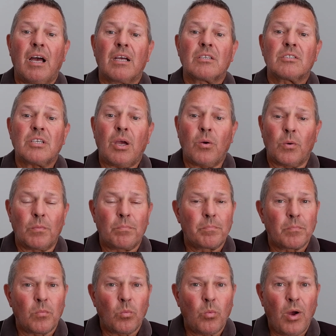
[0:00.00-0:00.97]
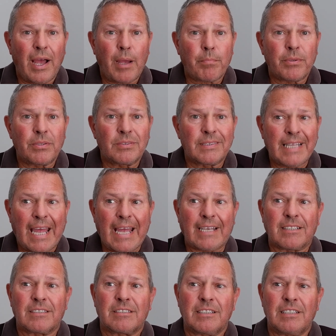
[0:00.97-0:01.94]
So what happens
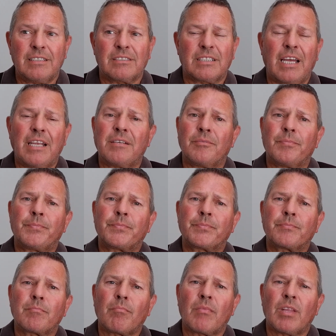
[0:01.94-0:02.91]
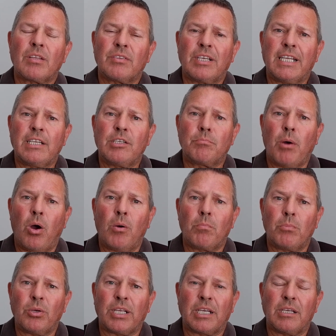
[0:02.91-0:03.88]
next is then they need more
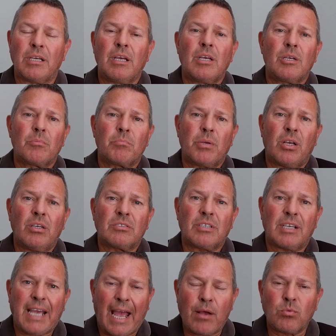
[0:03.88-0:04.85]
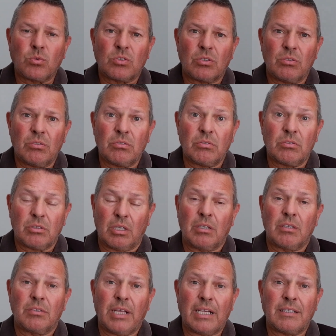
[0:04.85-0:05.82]
money, because the councils
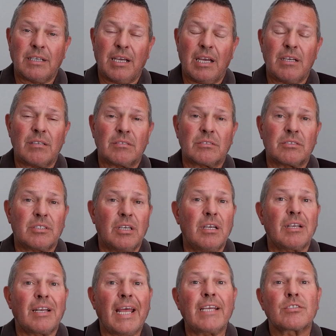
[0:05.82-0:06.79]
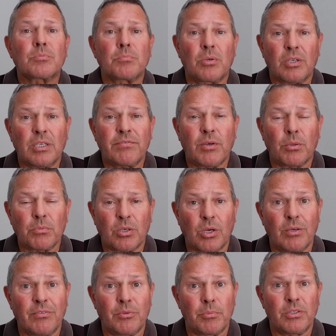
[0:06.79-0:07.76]
then get less money from the
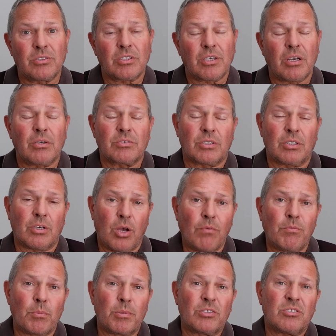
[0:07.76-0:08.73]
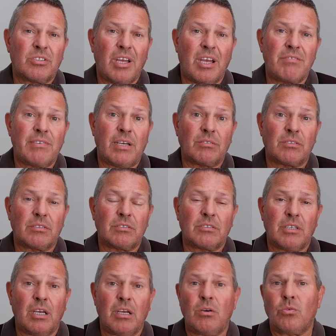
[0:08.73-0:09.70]
governments, because the governments turn around and
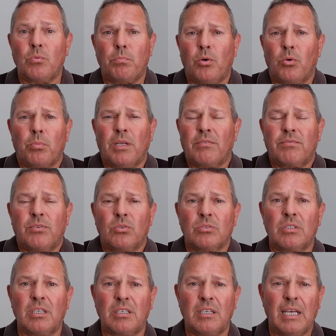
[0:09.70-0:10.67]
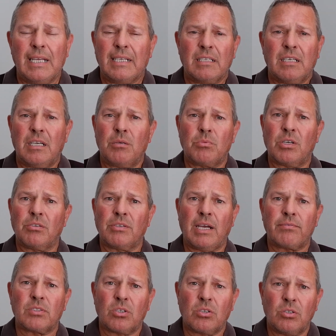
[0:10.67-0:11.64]
say, oh, public funding, we're going to
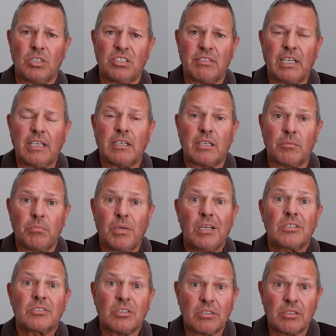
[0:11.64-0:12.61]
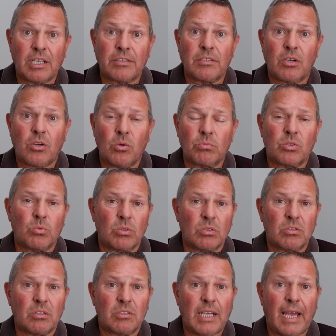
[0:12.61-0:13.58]
have to cut your income. So then they come to
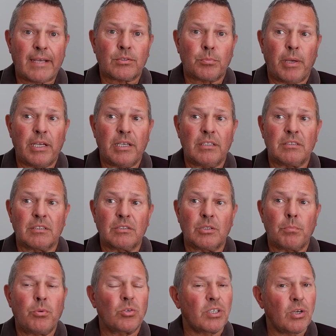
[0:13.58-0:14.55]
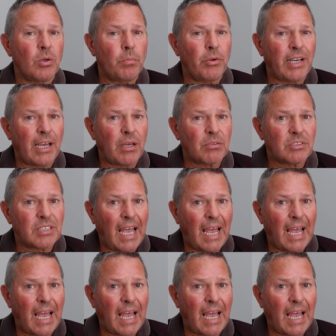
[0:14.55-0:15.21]
us, the taxpayers, and they put it up in our